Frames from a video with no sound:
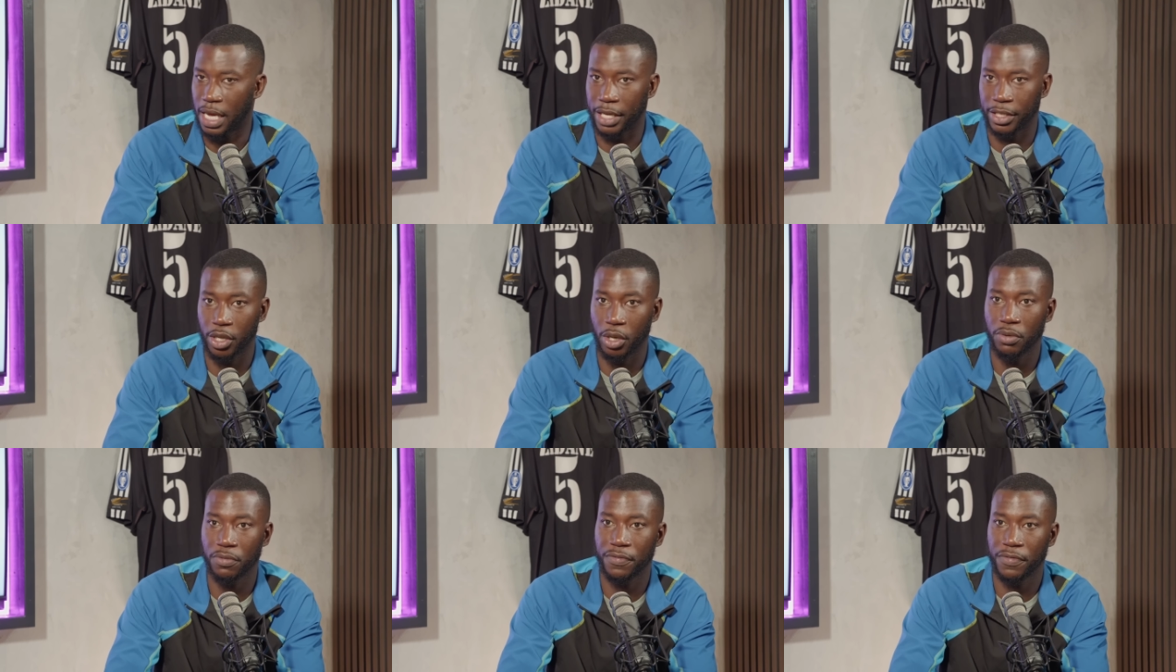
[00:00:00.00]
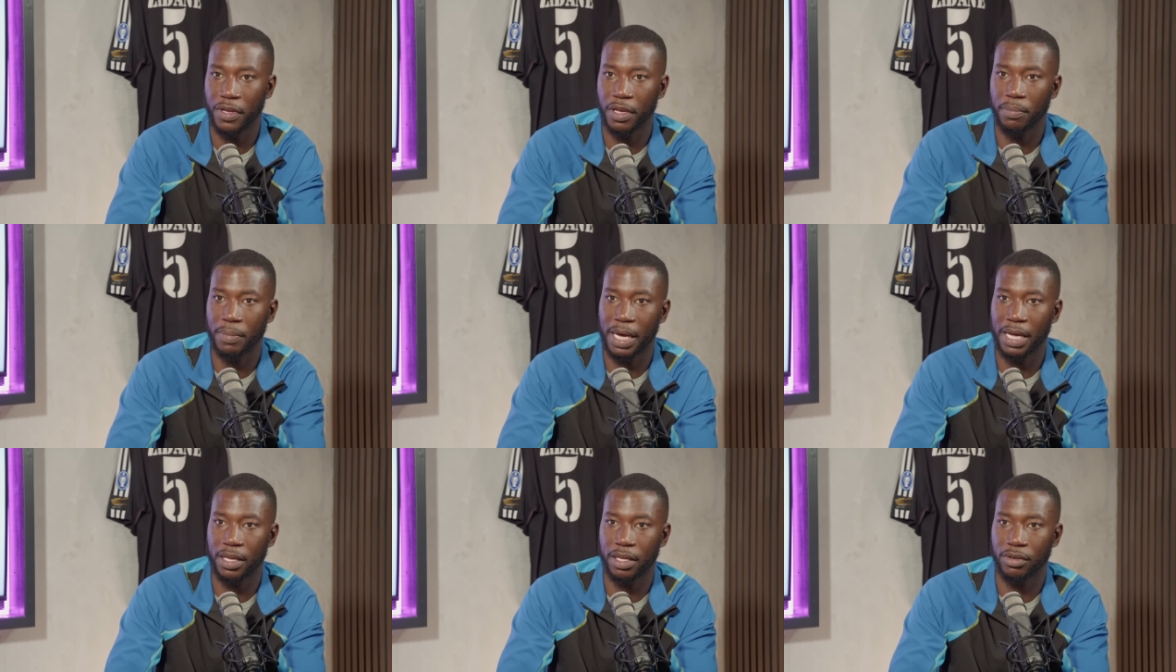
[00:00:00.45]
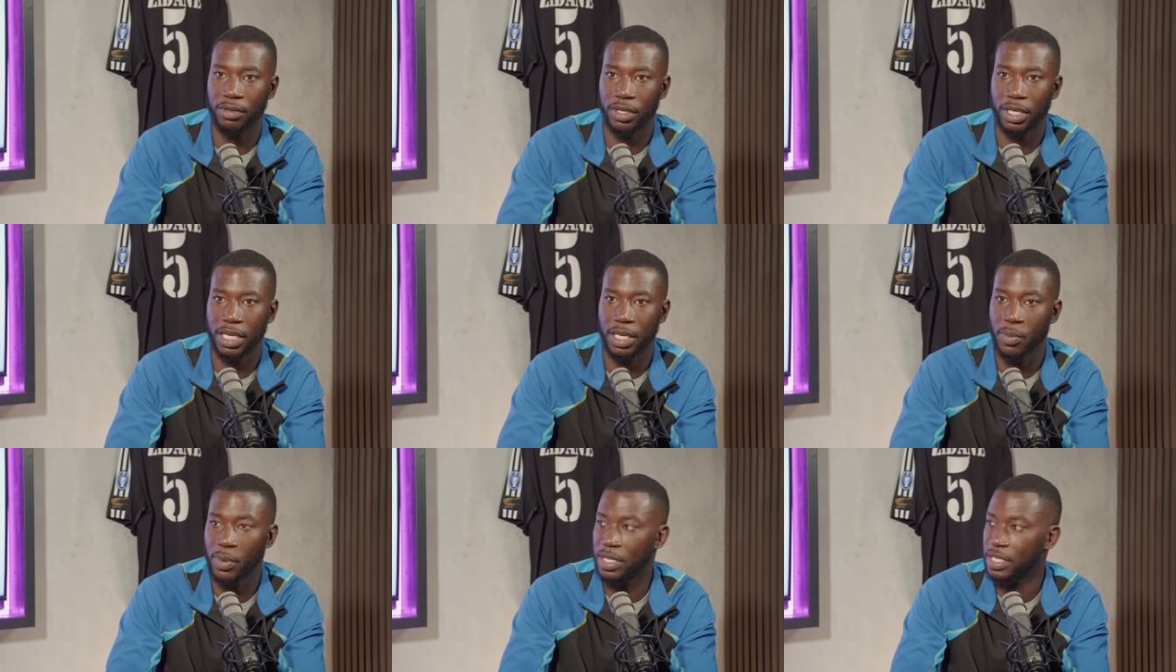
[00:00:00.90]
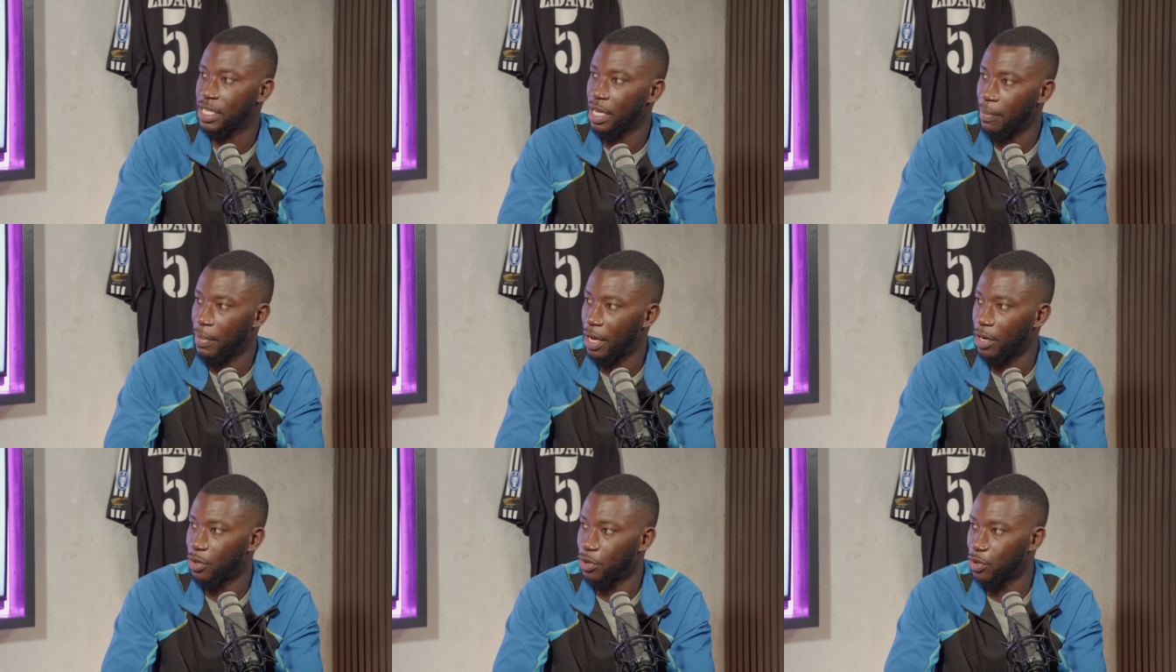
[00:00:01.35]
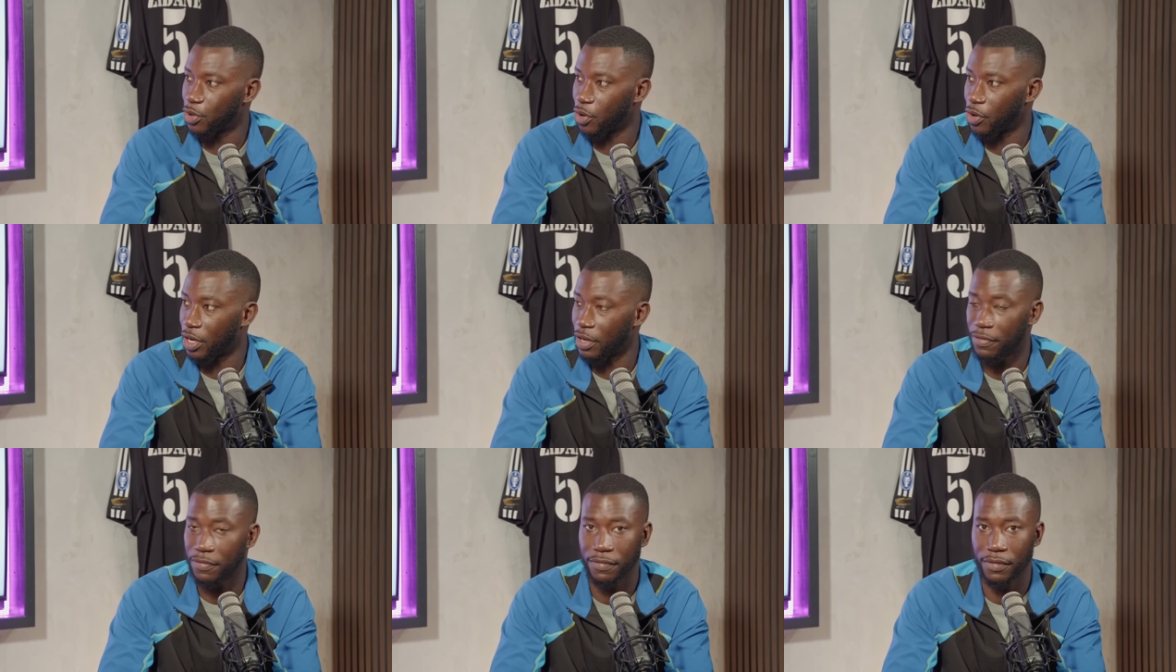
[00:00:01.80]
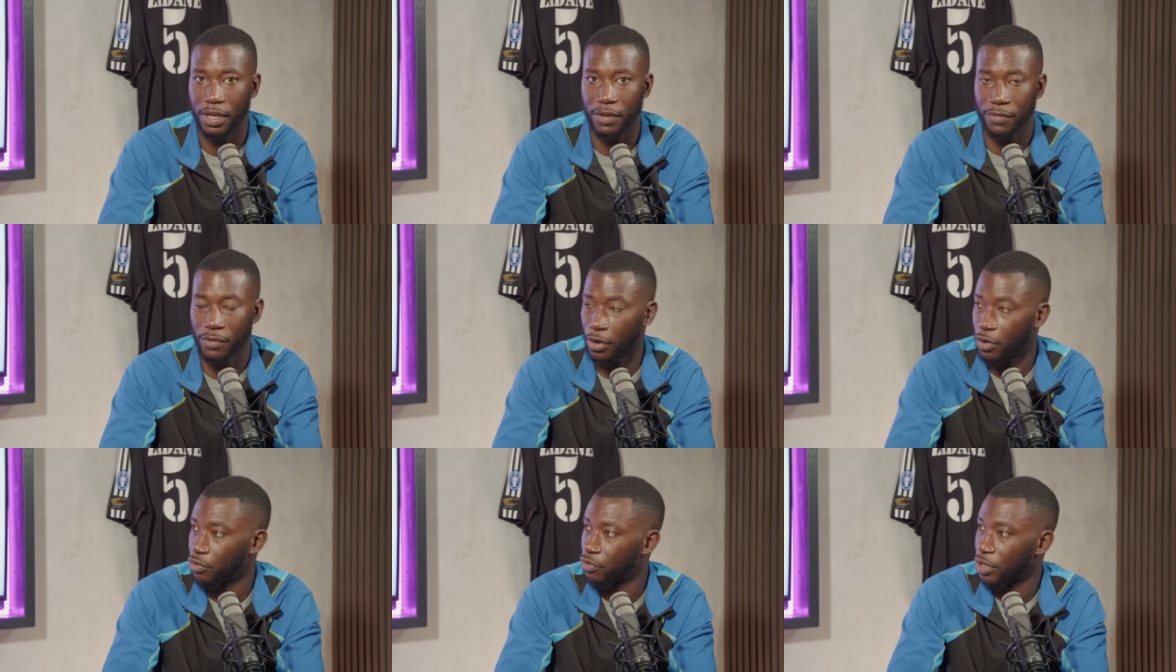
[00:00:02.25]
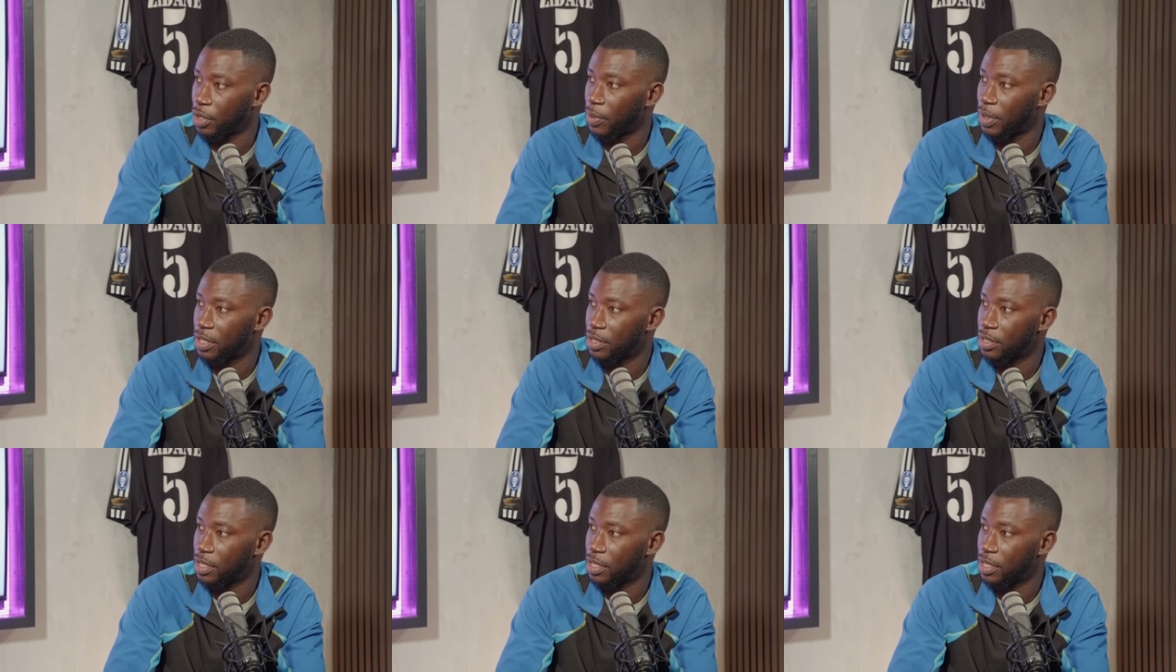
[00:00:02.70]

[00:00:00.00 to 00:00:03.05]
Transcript: Now I don't think ba- he wins that Ballon d'Or if if Henry wins.